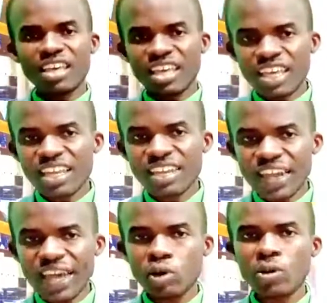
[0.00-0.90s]
in
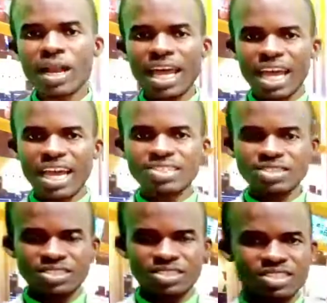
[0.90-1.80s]
the
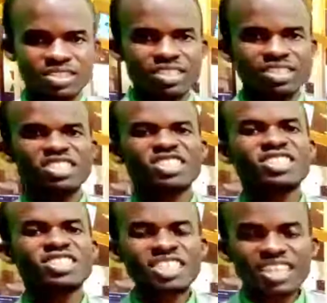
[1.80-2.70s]
Quran,
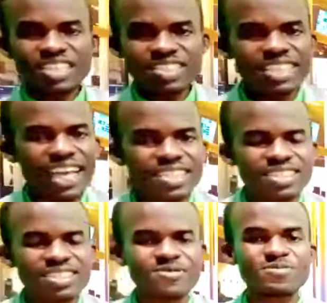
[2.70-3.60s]

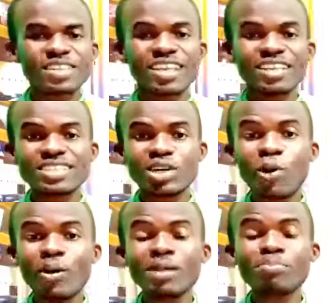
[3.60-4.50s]
Jesus is the only